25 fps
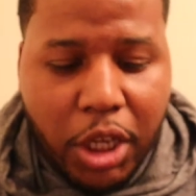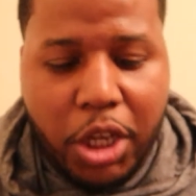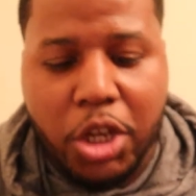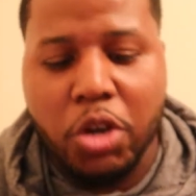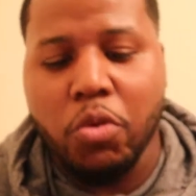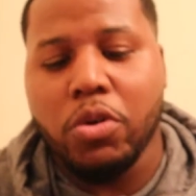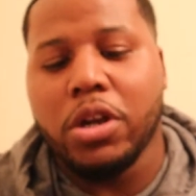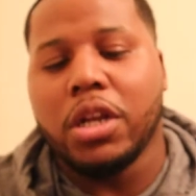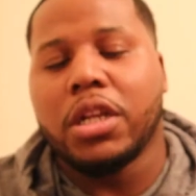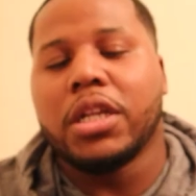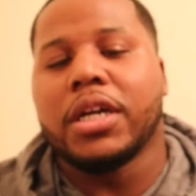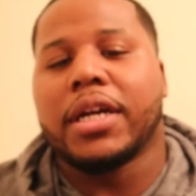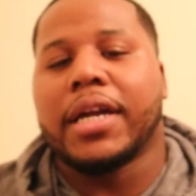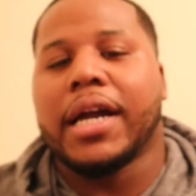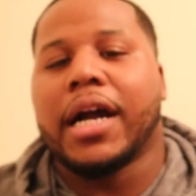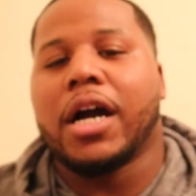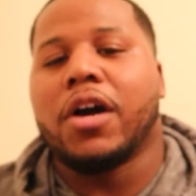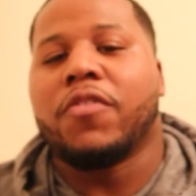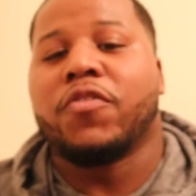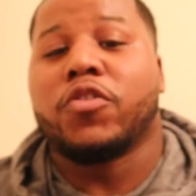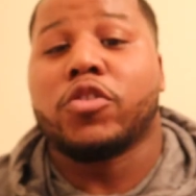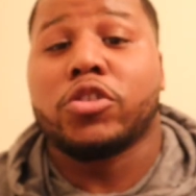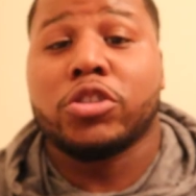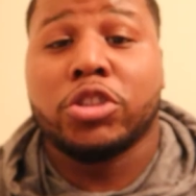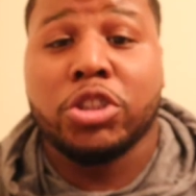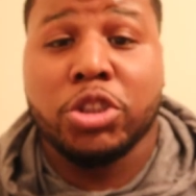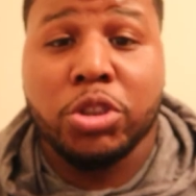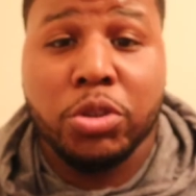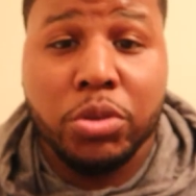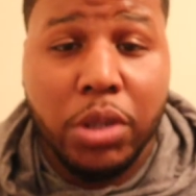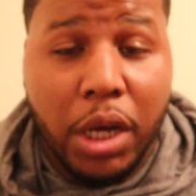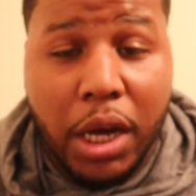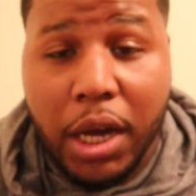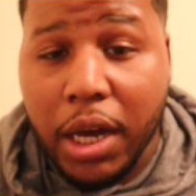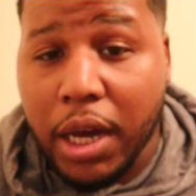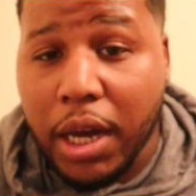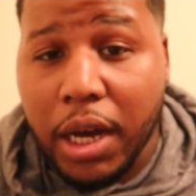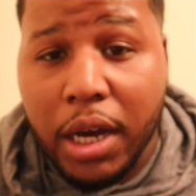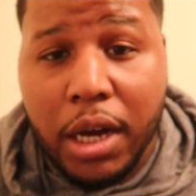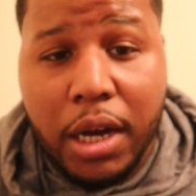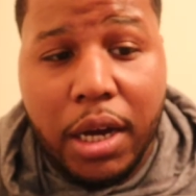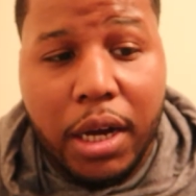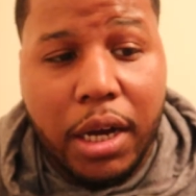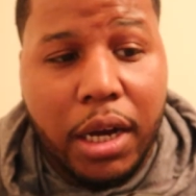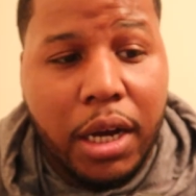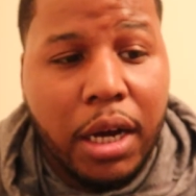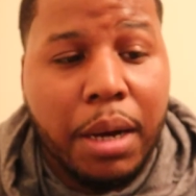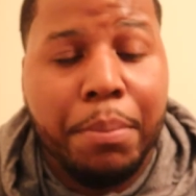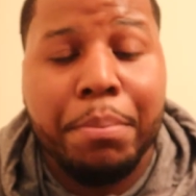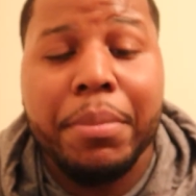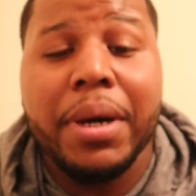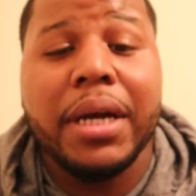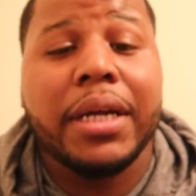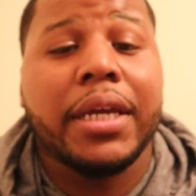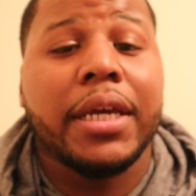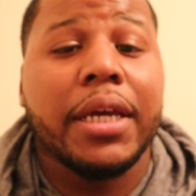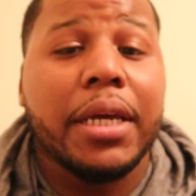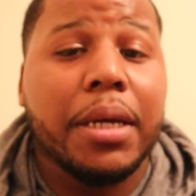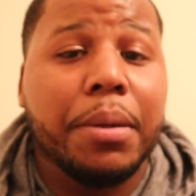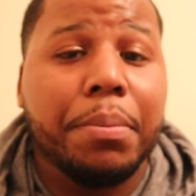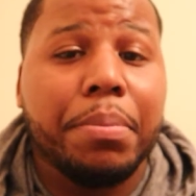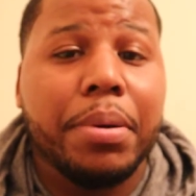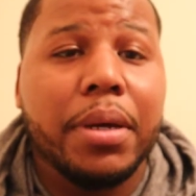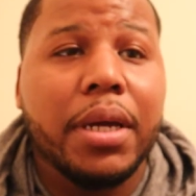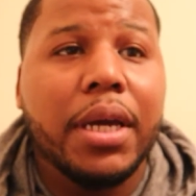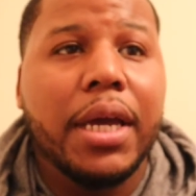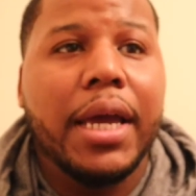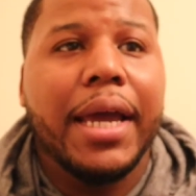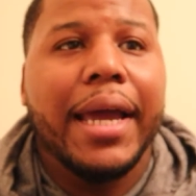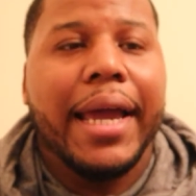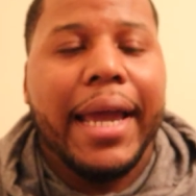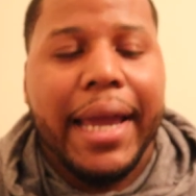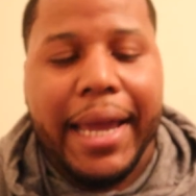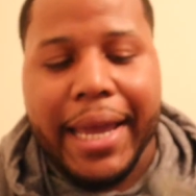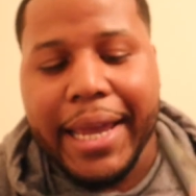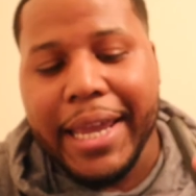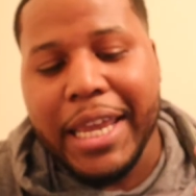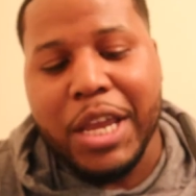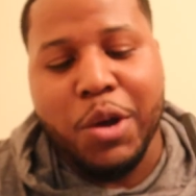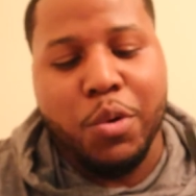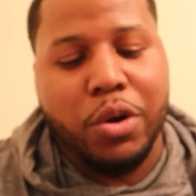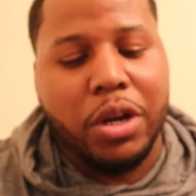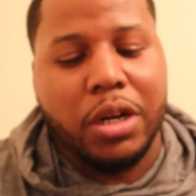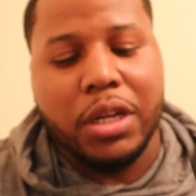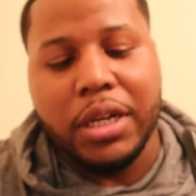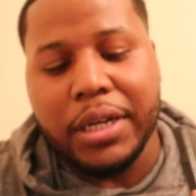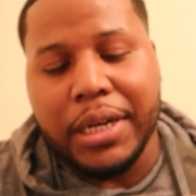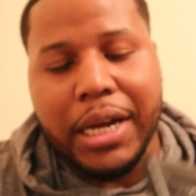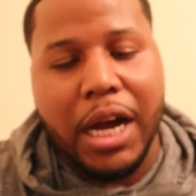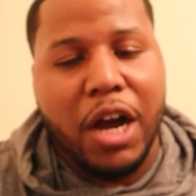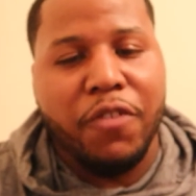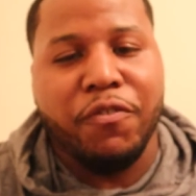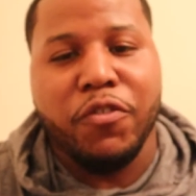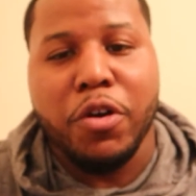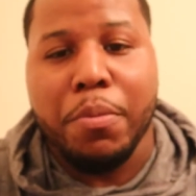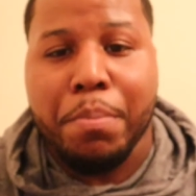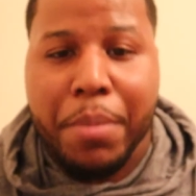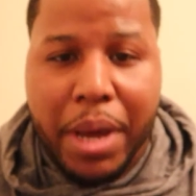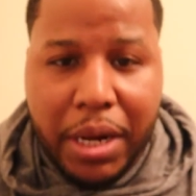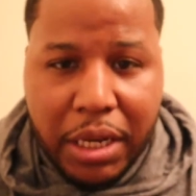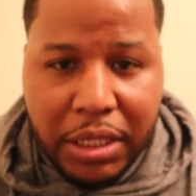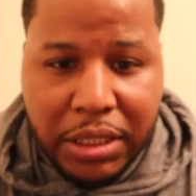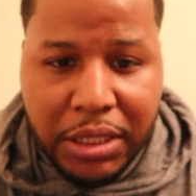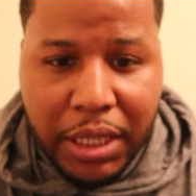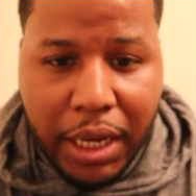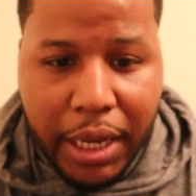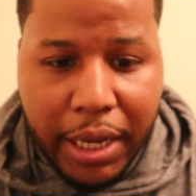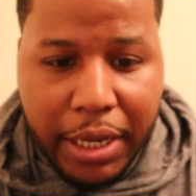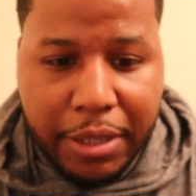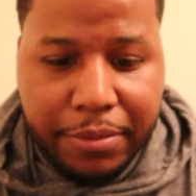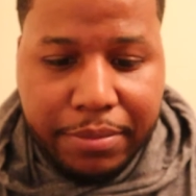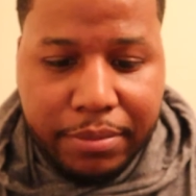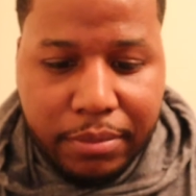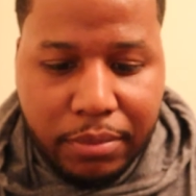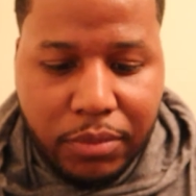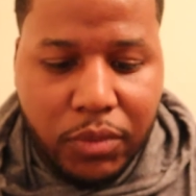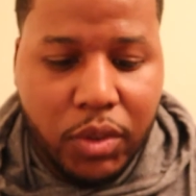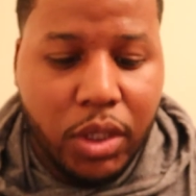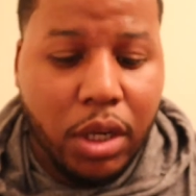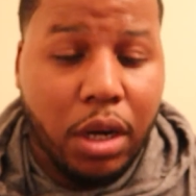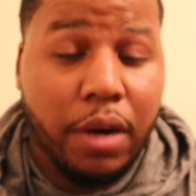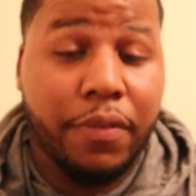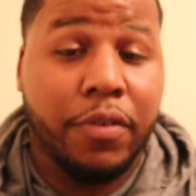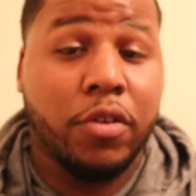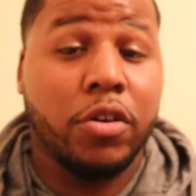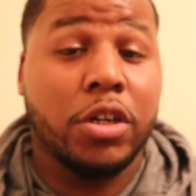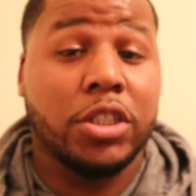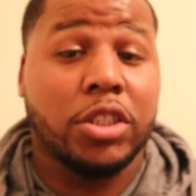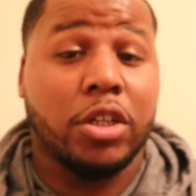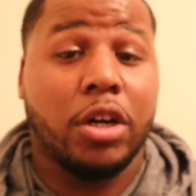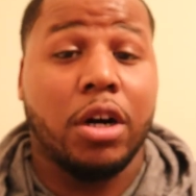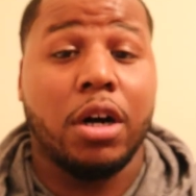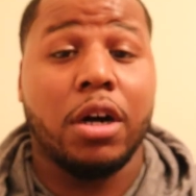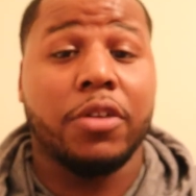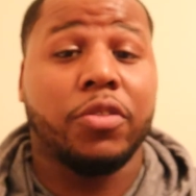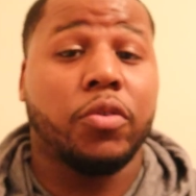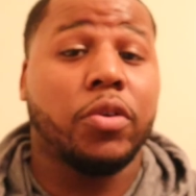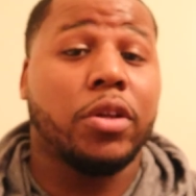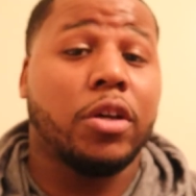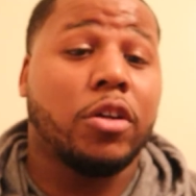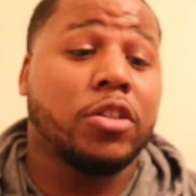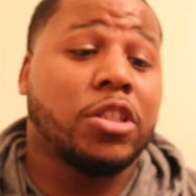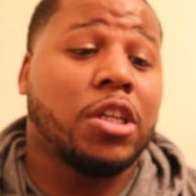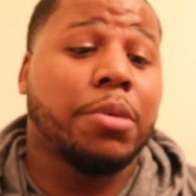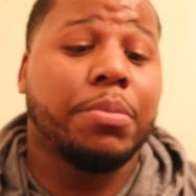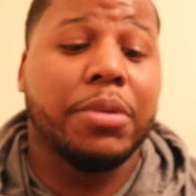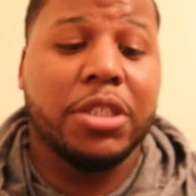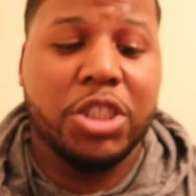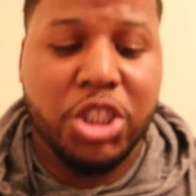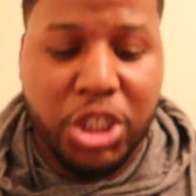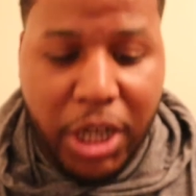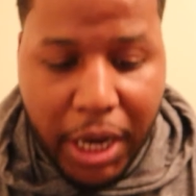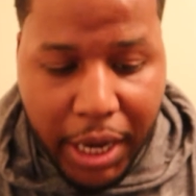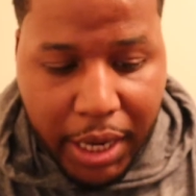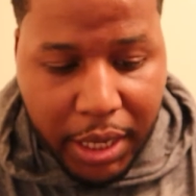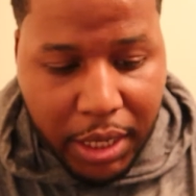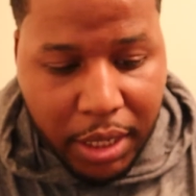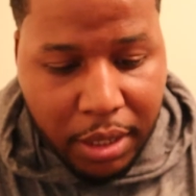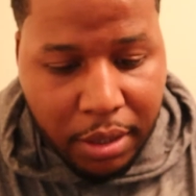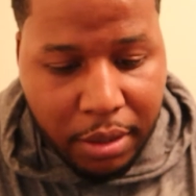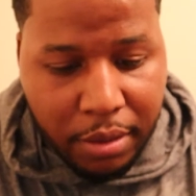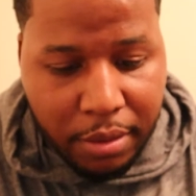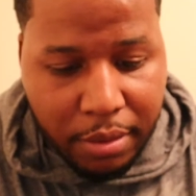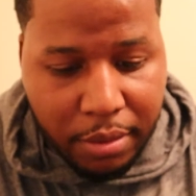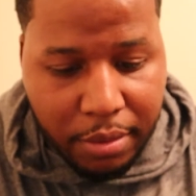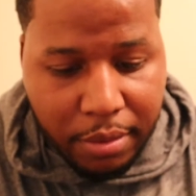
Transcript: you want to look out for uh, uh, uh, Mudkip, and you want to look out for Meditite. Of course, all three of those can be shiny,